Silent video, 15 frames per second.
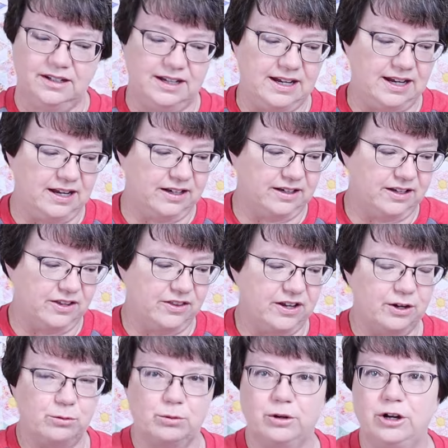And
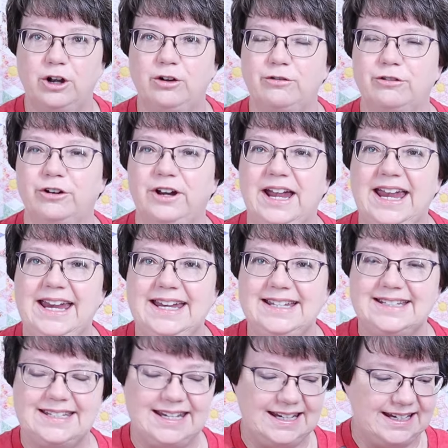there were over
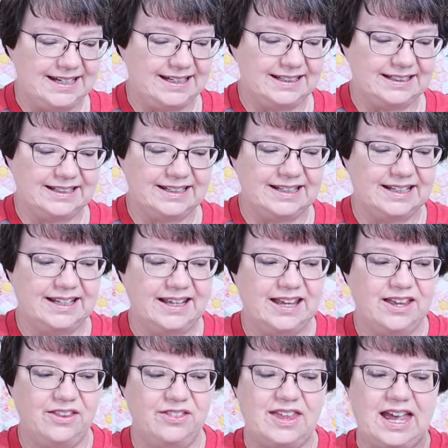
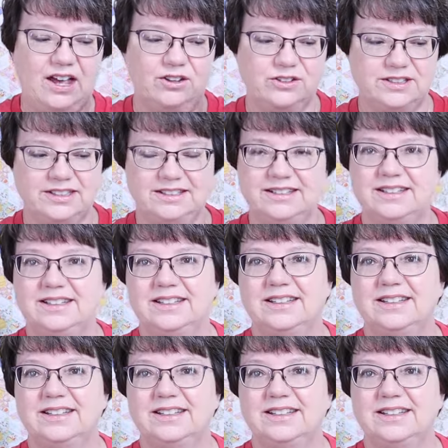18,000